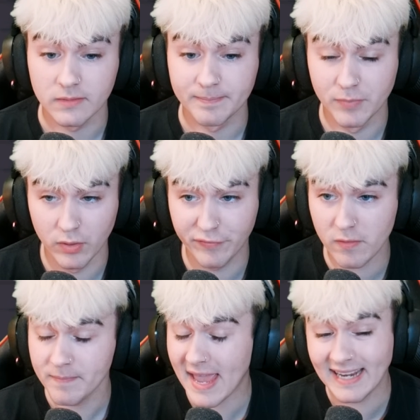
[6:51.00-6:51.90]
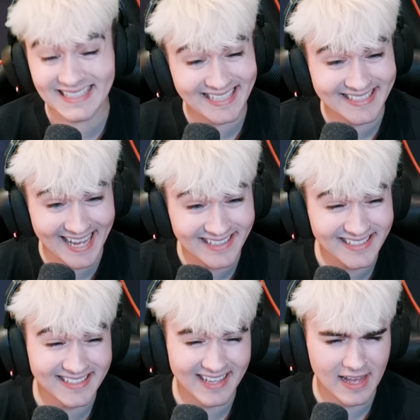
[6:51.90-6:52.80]
Beautiful. 18
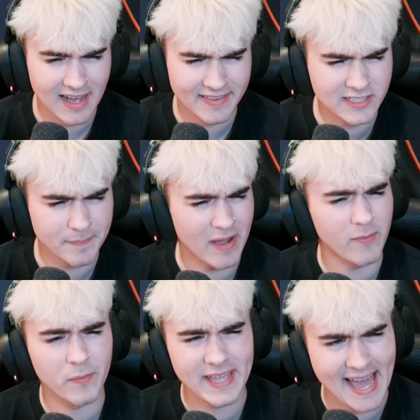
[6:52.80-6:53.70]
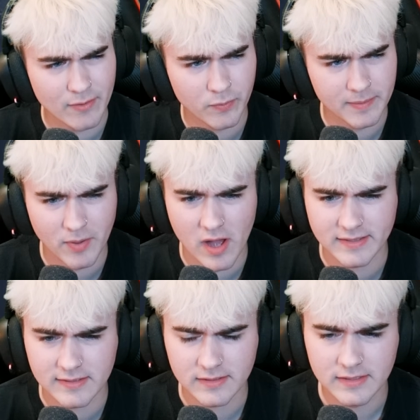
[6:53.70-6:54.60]
cents. That's about what we had when we
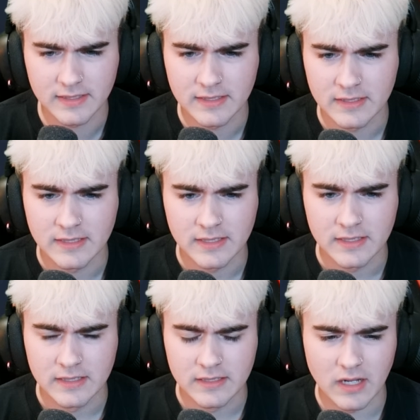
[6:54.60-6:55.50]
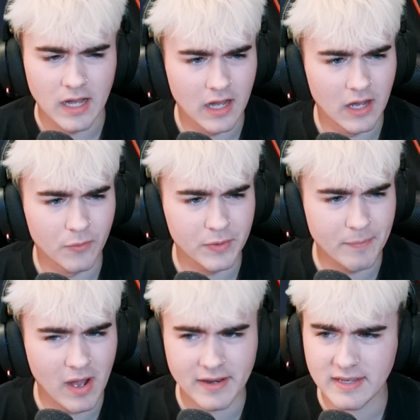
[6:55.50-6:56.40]
bought
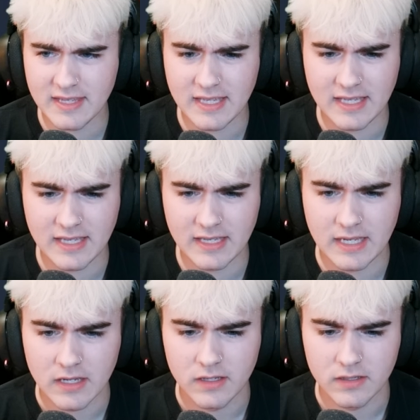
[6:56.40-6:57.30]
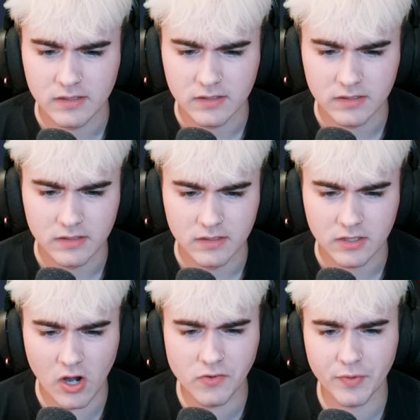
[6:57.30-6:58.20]
the
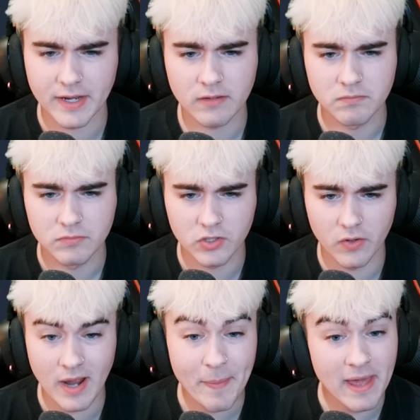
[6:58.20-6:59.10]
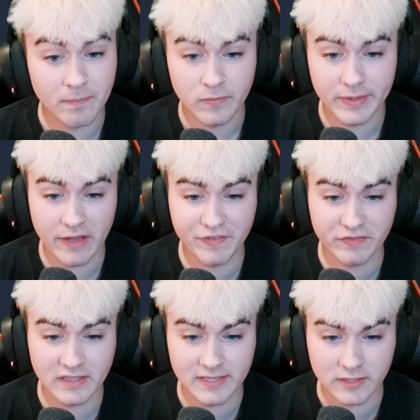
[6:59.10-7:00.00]
card reading. So not bad. We got
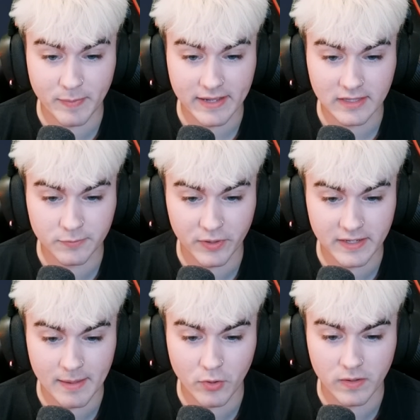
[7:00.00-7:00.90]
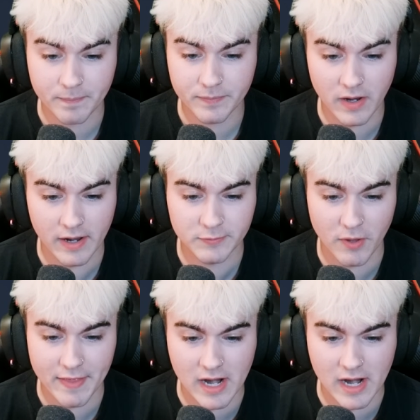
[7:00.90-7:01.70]
15 cents back. That's pretty damn good. Let's blow that